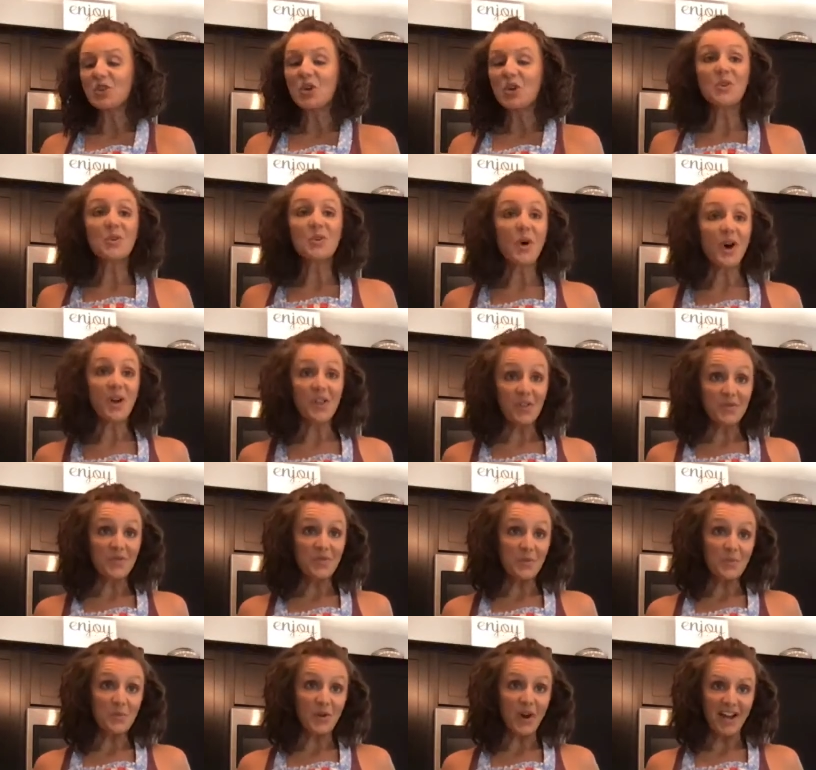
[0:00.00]
you all of
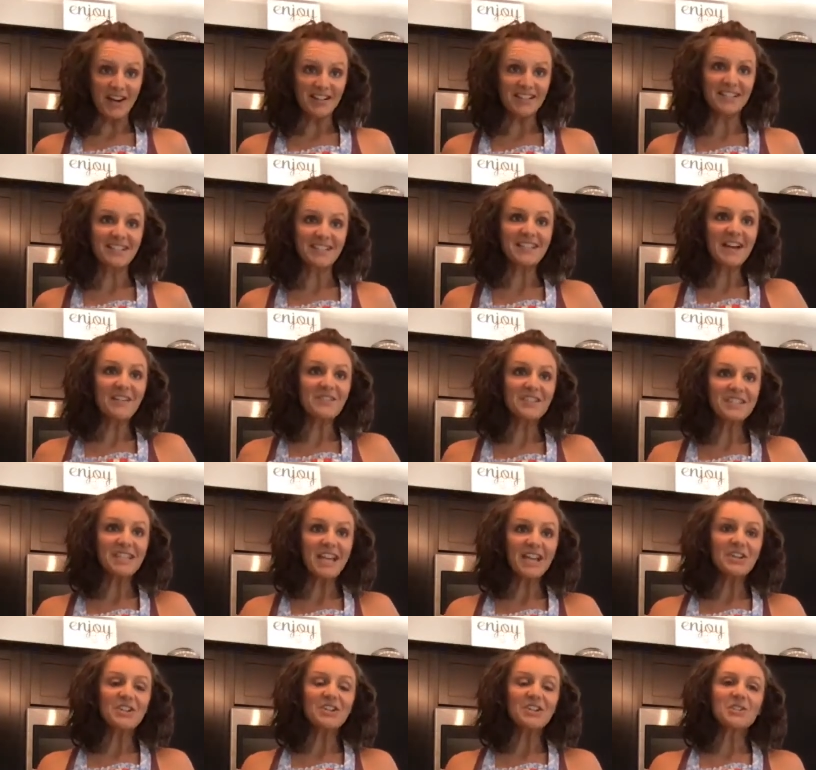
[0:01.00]
the products. Because obviously
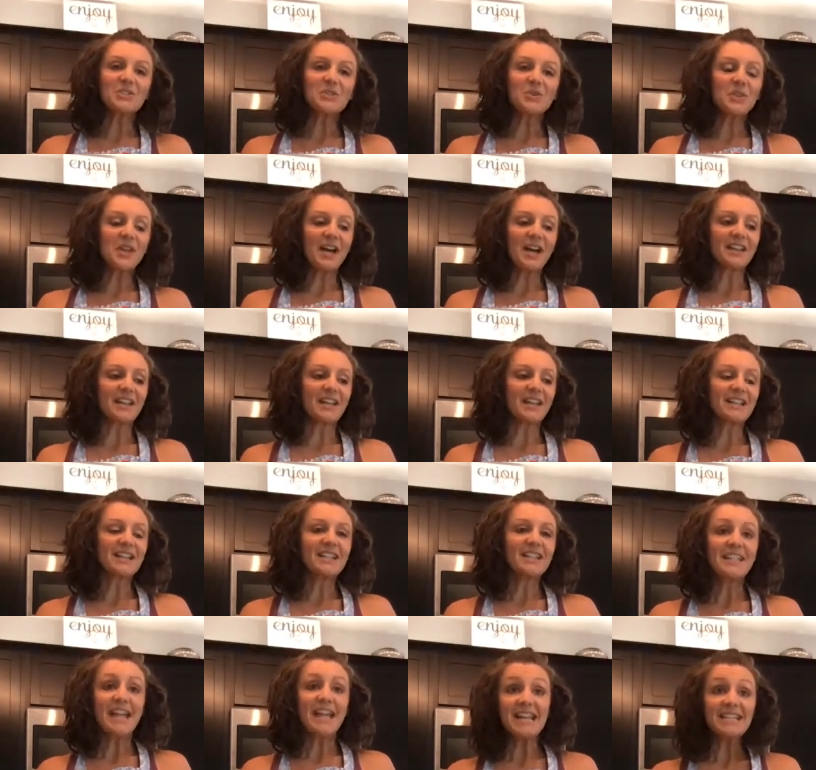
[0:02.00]
I couldn't do that like
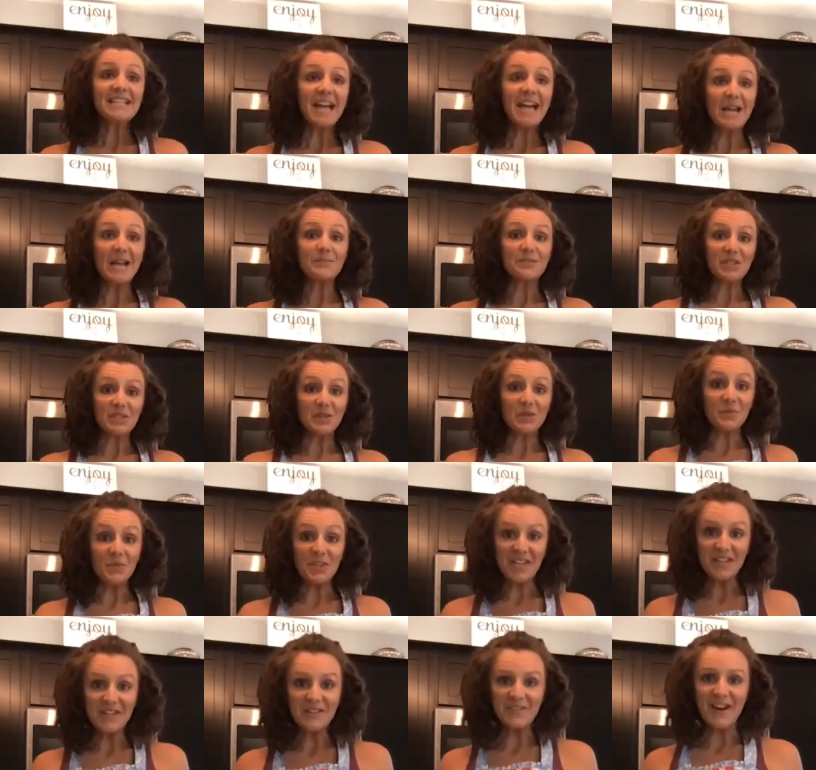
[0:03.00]
10 times in a
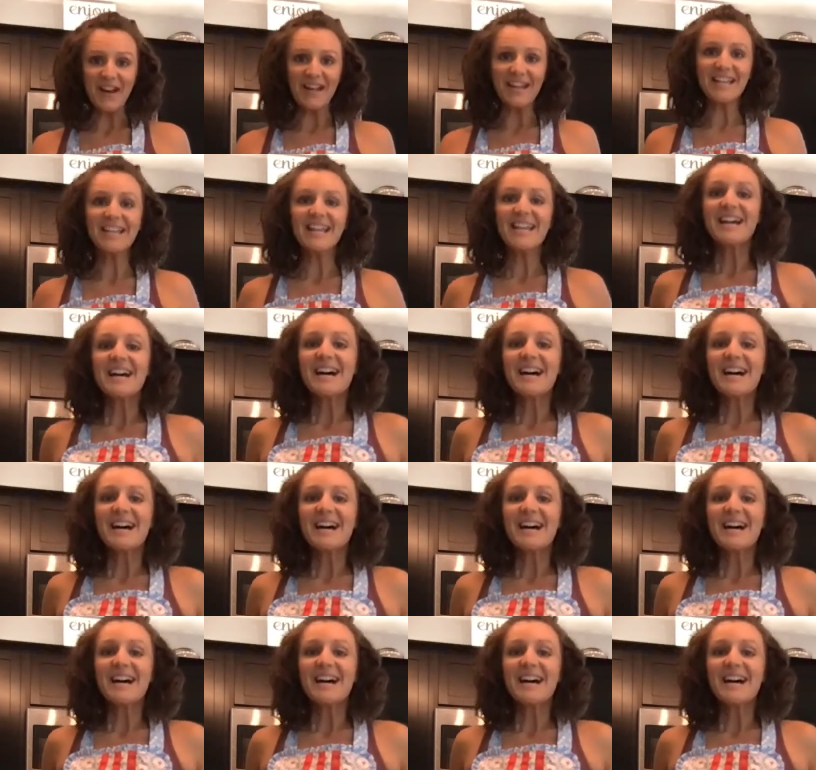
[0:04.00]
week, right?